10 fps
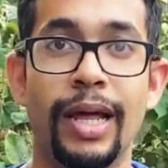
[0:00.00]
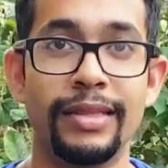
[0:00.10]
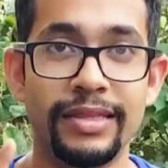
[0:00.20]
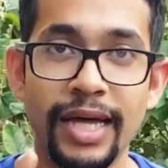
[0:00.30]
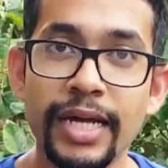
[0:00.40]

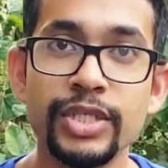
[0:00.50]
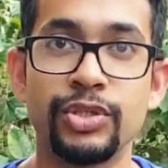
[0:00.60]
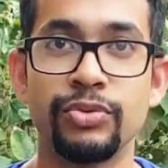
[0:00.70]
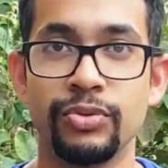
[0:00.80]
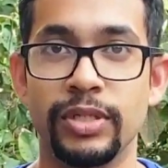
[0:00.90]
And that is
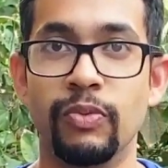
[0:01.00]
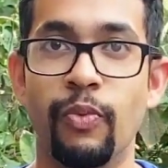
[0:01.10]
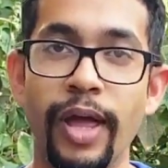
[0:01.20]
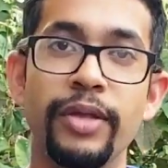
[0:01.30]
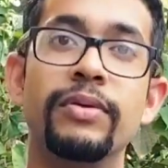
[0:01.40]
truly
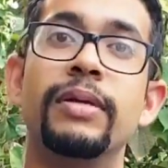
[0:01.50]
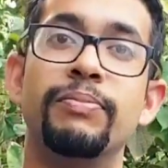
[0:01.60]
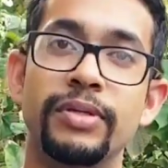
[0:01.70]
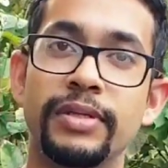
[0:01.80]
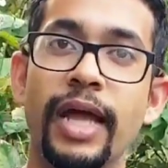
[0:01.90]
where you can
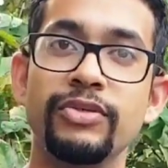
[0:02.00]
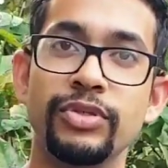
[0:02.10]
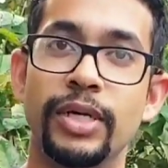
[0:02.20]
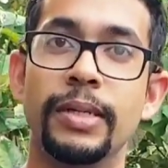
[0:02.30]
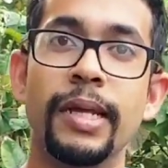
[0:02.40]
put
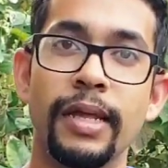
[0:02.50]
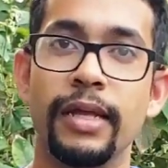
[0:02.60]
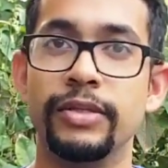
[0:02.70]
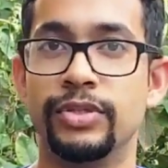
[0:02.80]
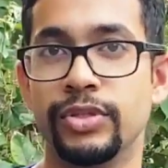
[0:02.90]
nitrogen
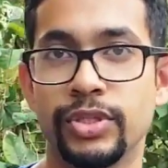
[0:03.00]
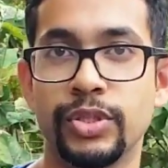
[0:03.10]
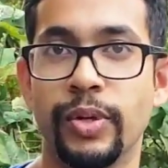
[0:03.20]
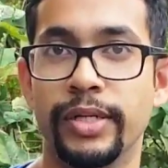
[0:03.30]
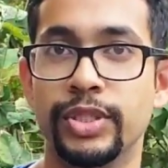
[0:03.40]
into your soil.